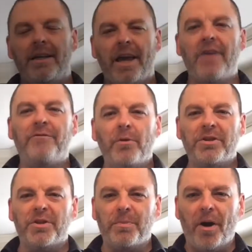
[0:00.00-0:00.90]
Hey folks,
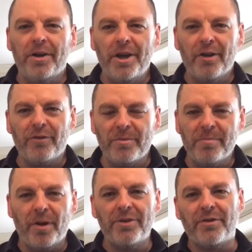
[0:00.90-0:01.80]
it's Paul here from
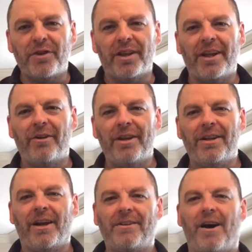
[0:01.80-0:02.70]

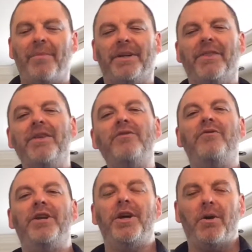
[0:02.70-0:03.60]
ImpulsiveCulinarian.com, and in this
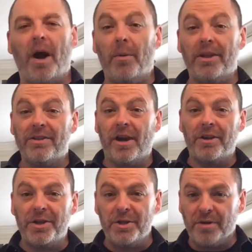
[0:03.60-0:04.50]
video I want to
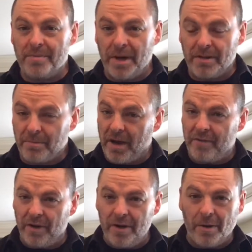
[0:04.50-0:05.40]
talk to you about my
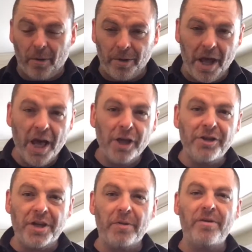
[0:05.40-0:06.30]
very own
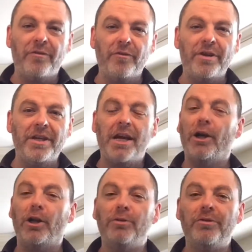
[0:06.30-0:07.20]
dairy-free,
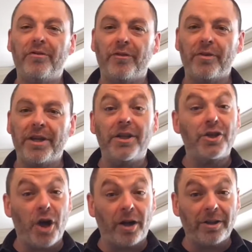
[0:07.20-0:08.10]
gluten-free
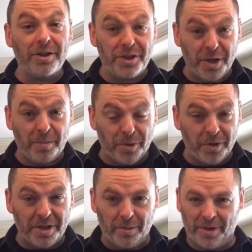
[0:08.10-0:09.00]
chocolate chip
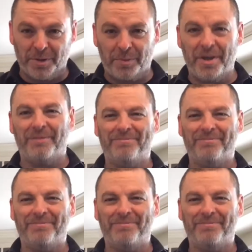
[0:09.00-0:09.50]
cookie recipe.